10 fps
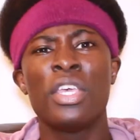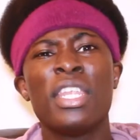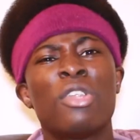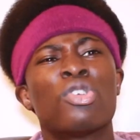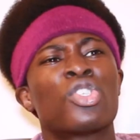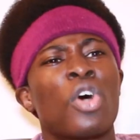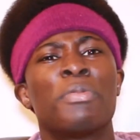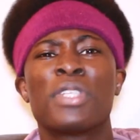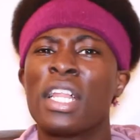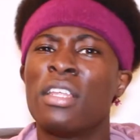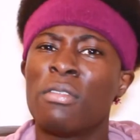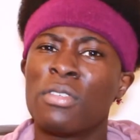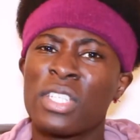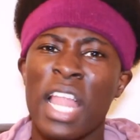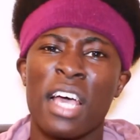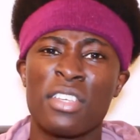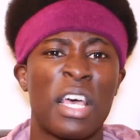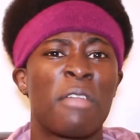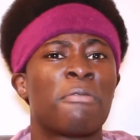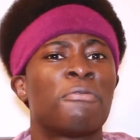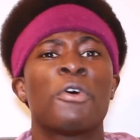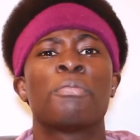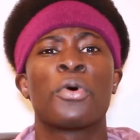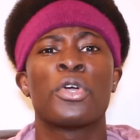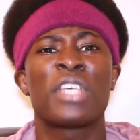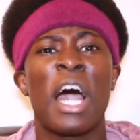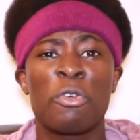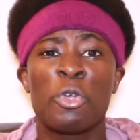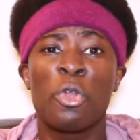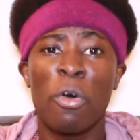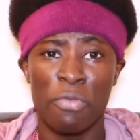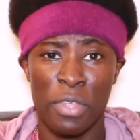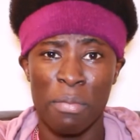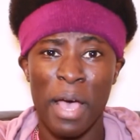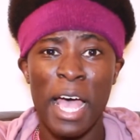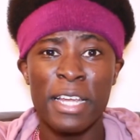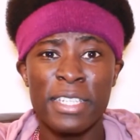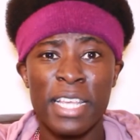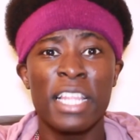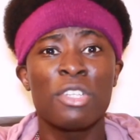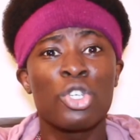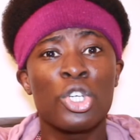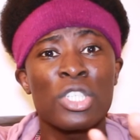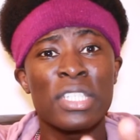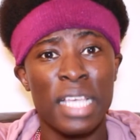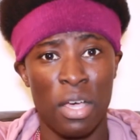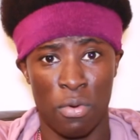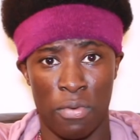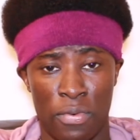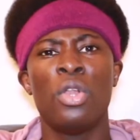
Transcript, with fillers: You need to stop telling slugs and fuckboys how you love them and tell it to yourself.